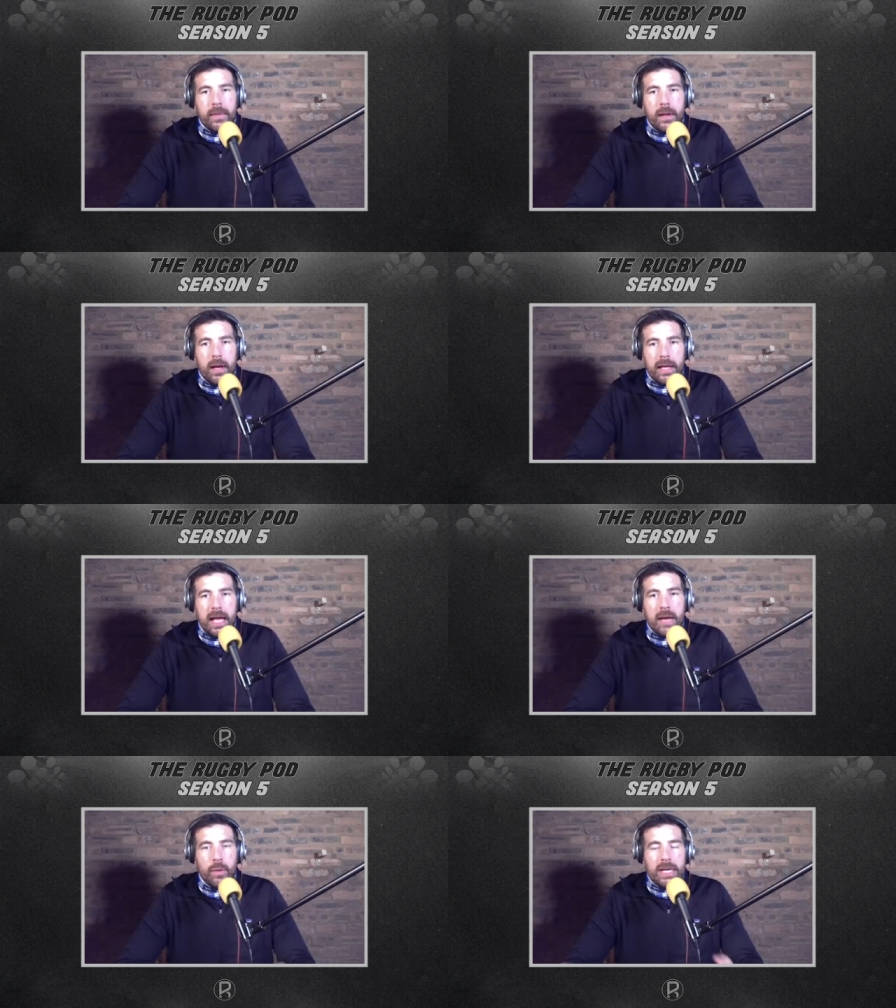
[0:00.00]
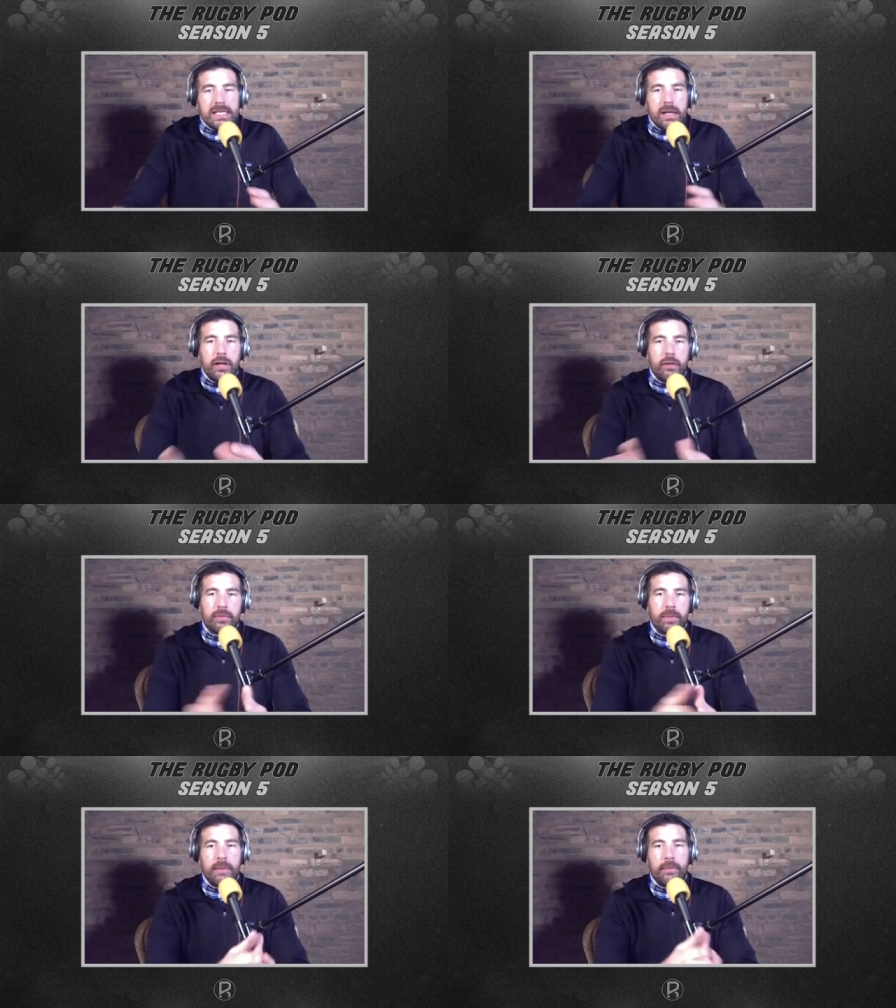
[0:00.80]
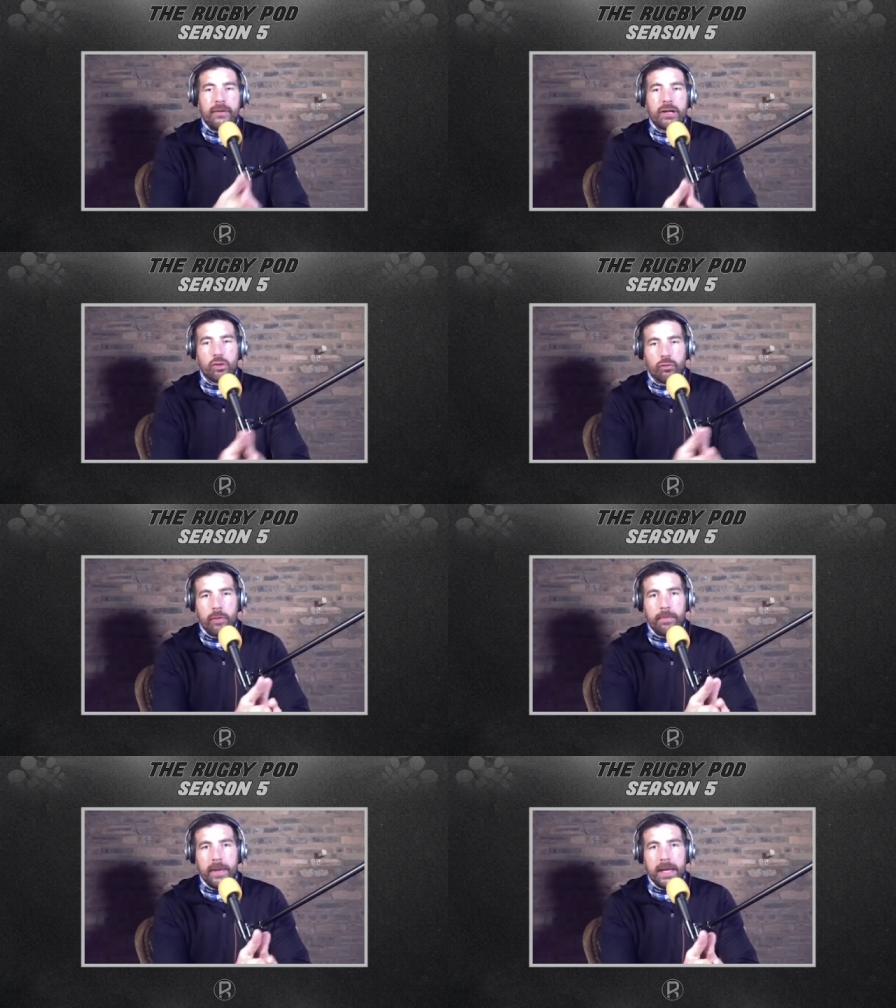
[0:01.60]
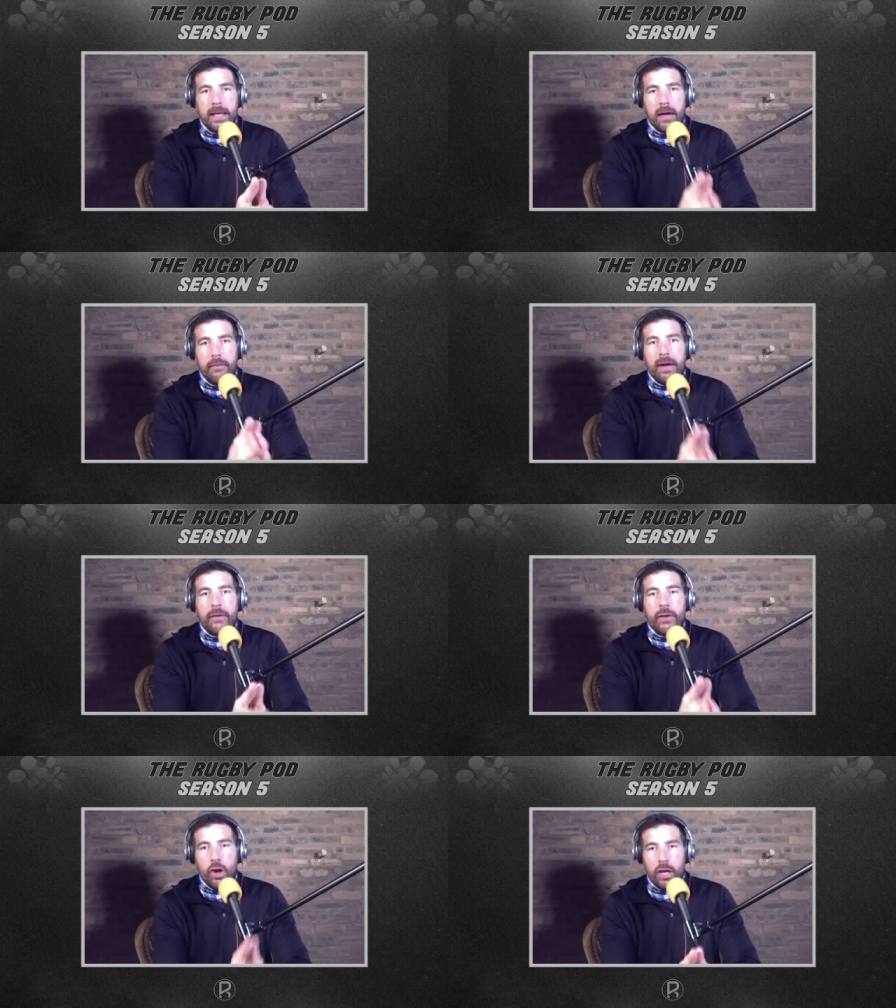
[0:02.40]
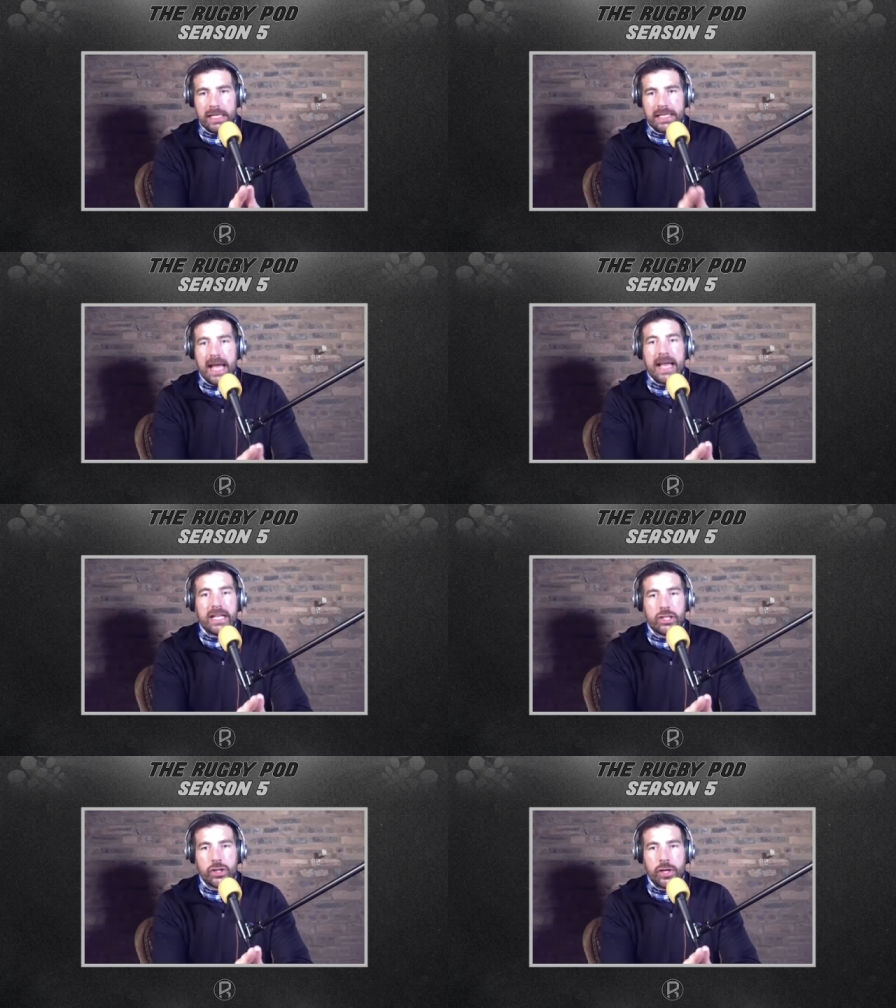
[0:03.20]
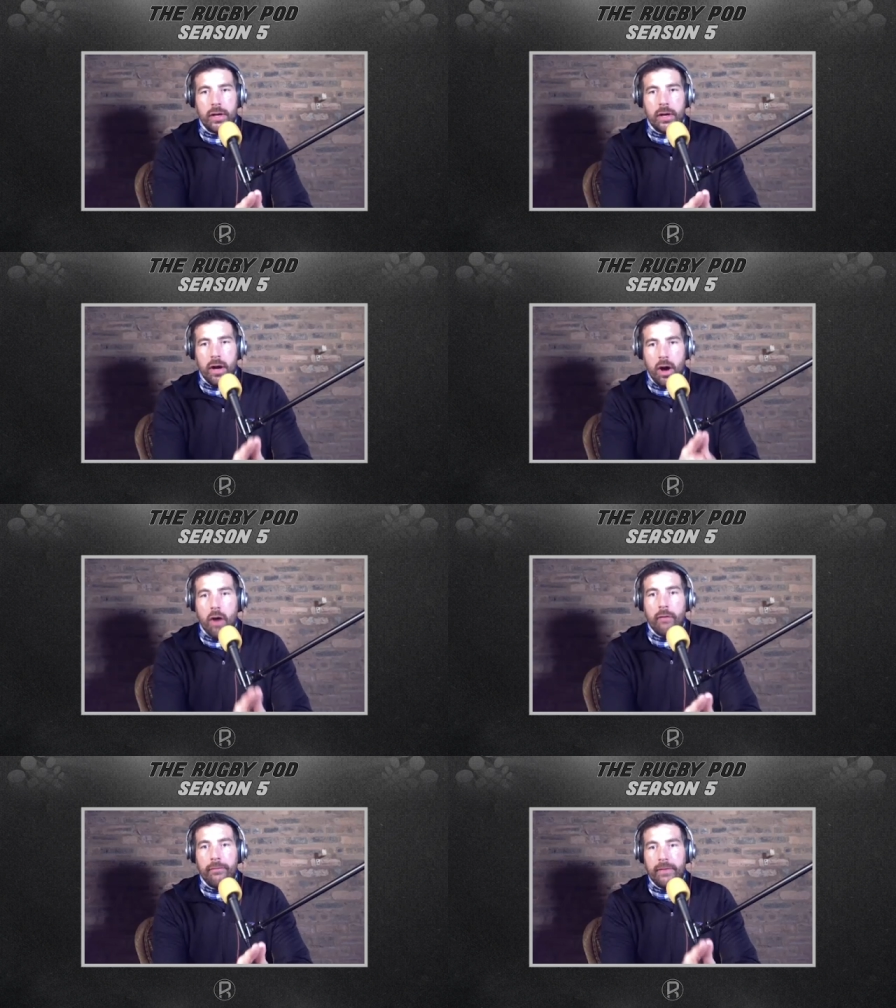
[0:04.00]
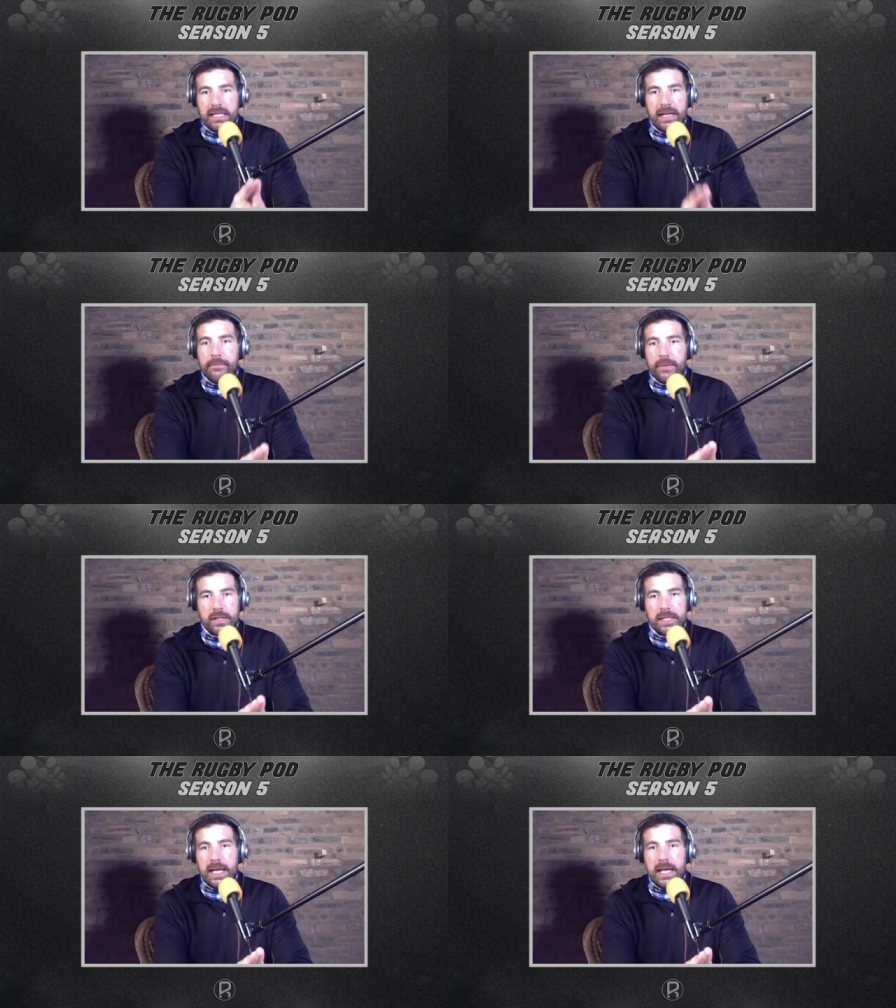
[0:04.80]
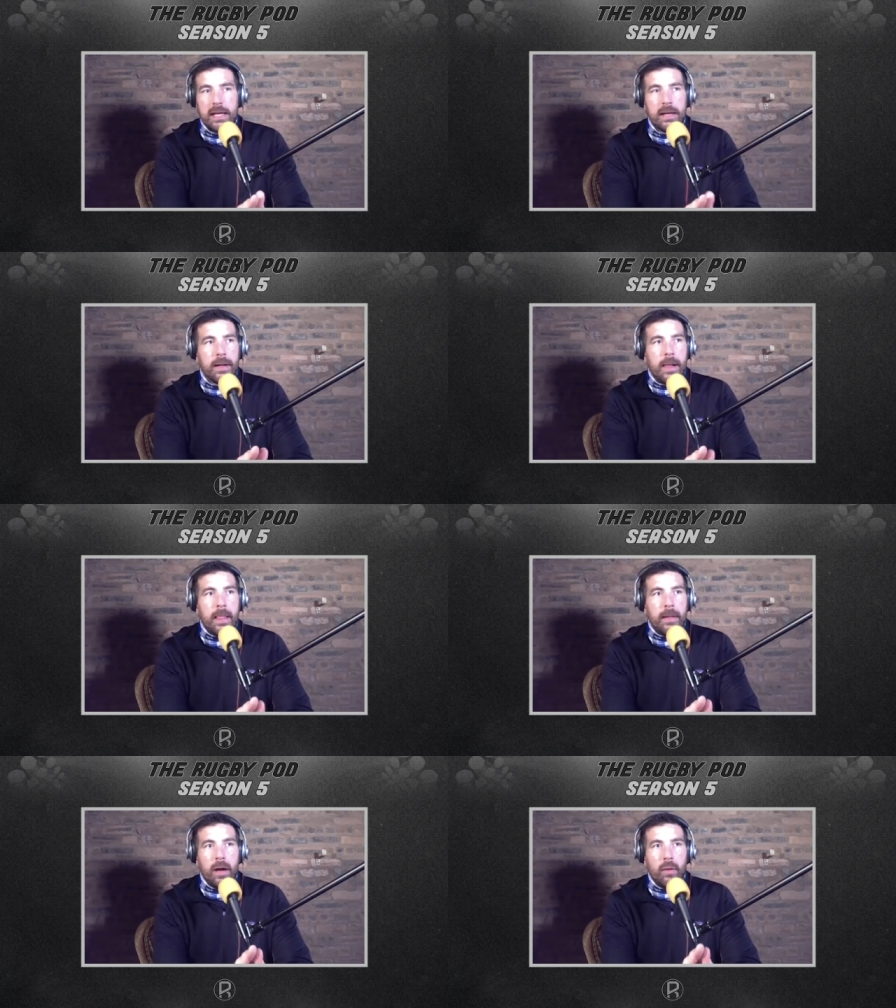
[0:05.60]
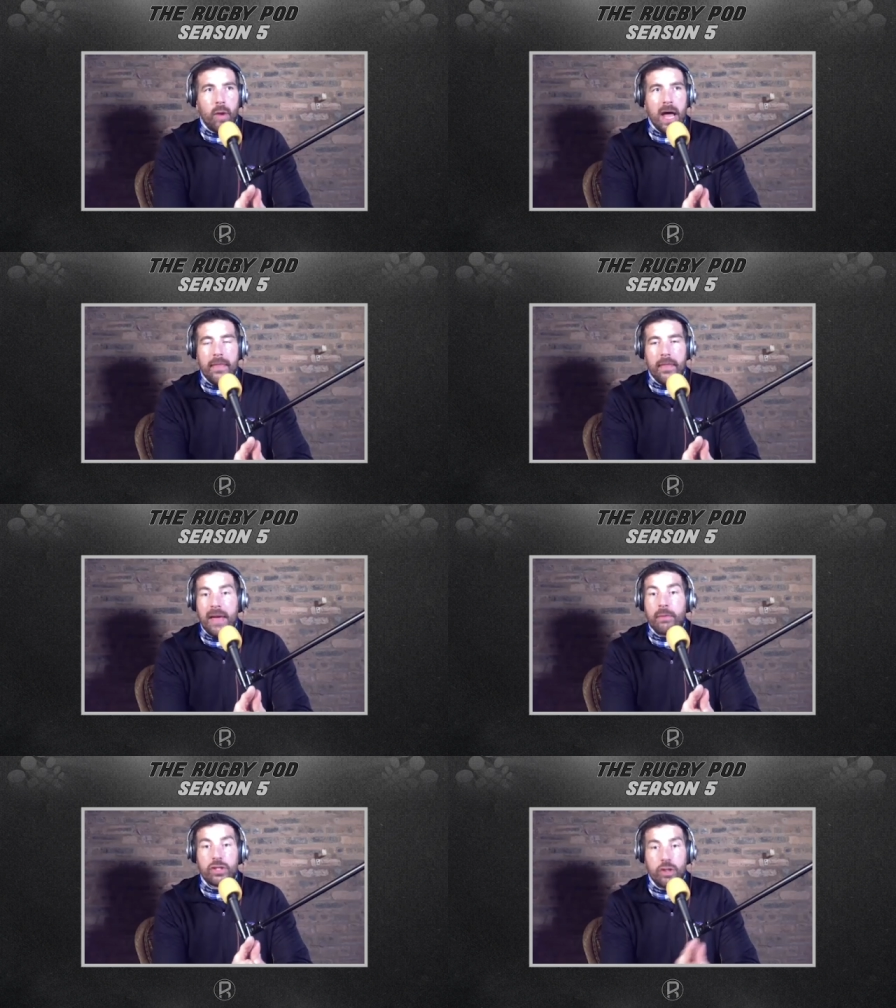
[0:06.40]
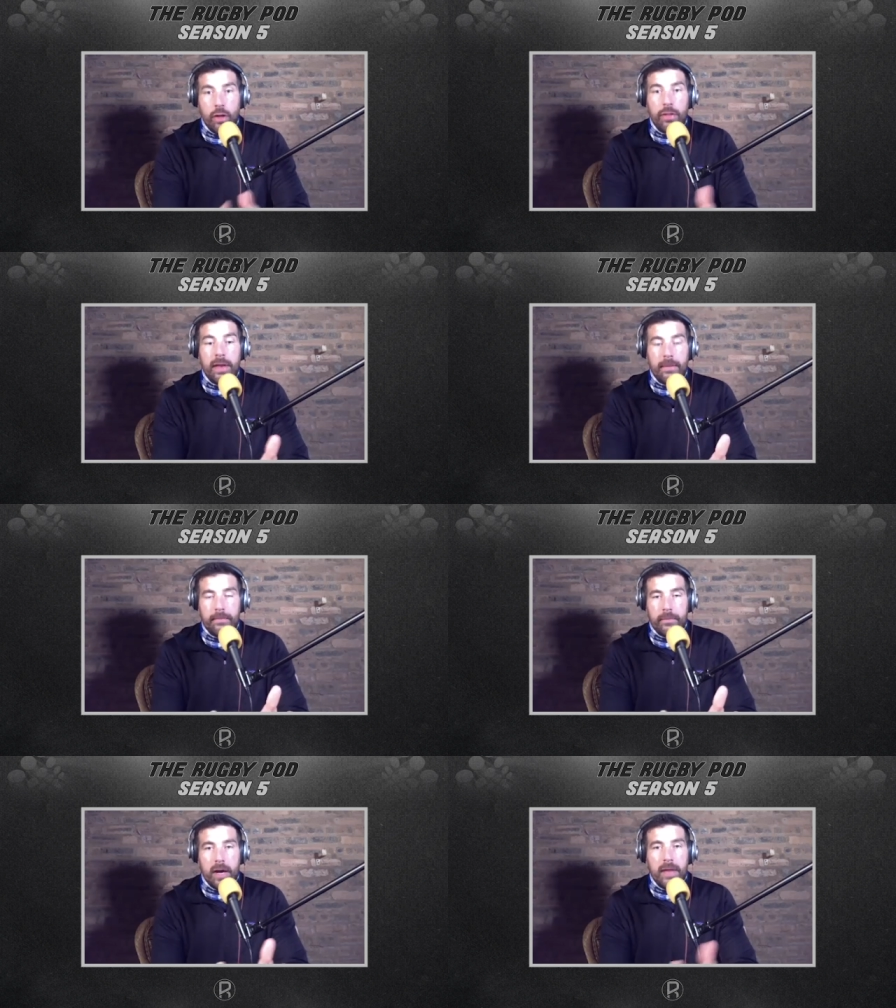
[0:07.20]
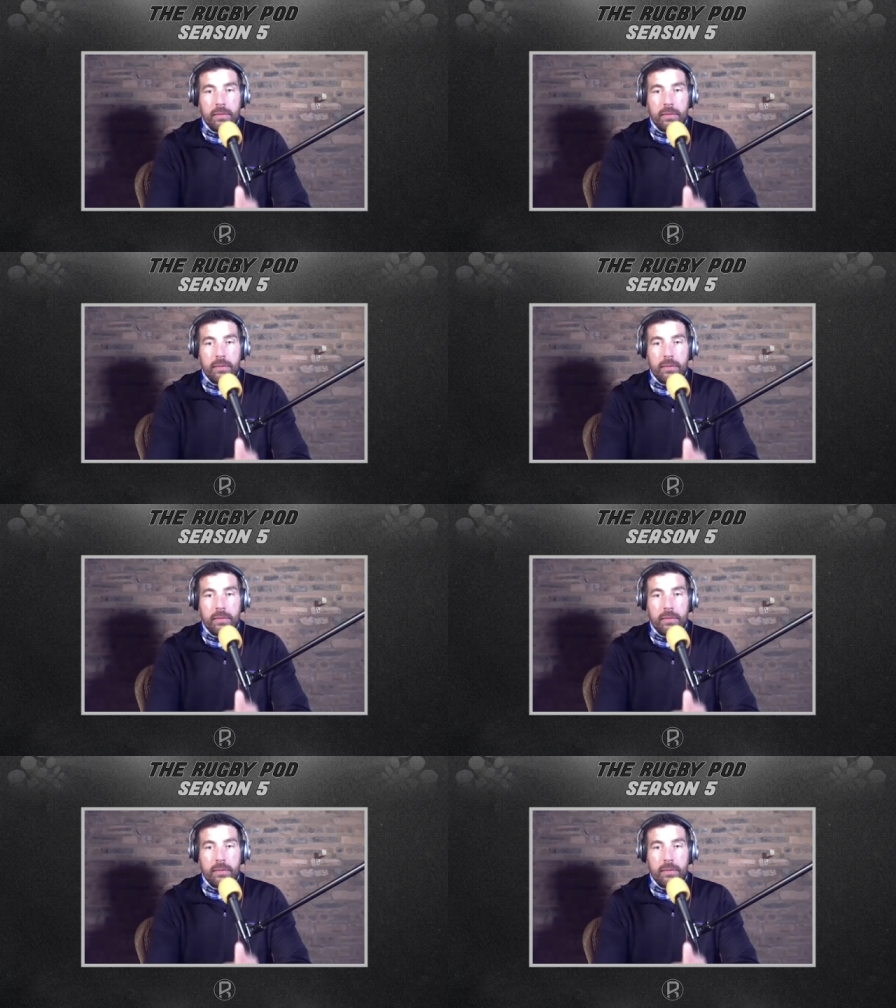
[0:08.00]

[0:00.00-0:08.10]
Okay, we signed up to play professional rugby at a very early stage of its infancy, when there was nothing, right?